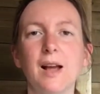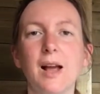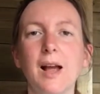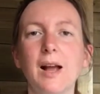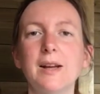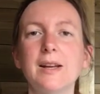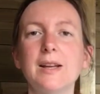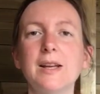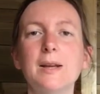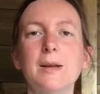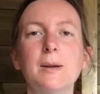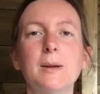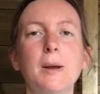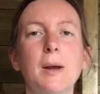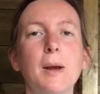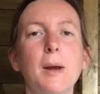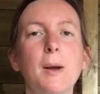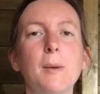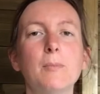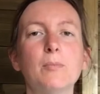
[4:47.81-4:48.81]
and he
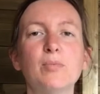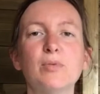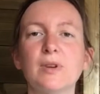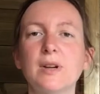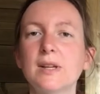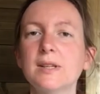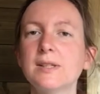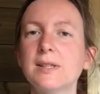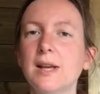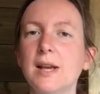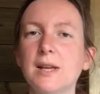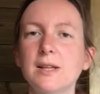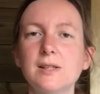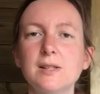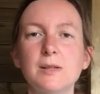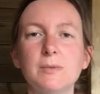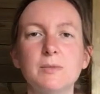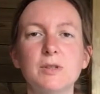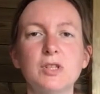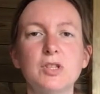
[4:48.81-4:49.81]
brings it
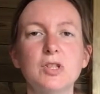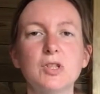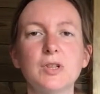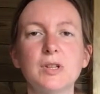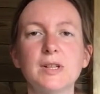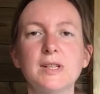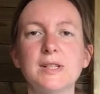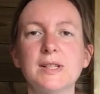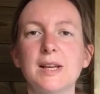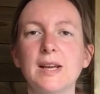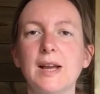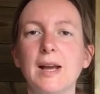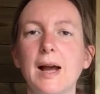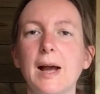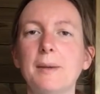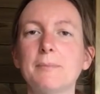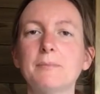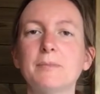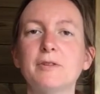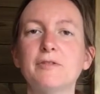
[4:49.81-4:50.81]
into maturity
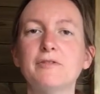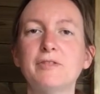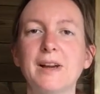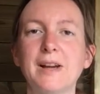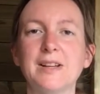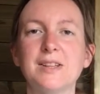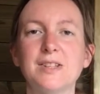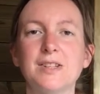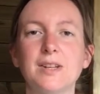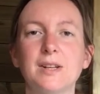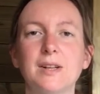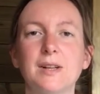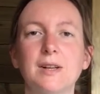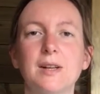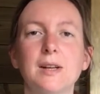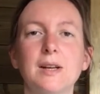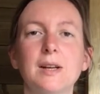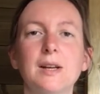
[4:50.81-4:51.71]
and perfection.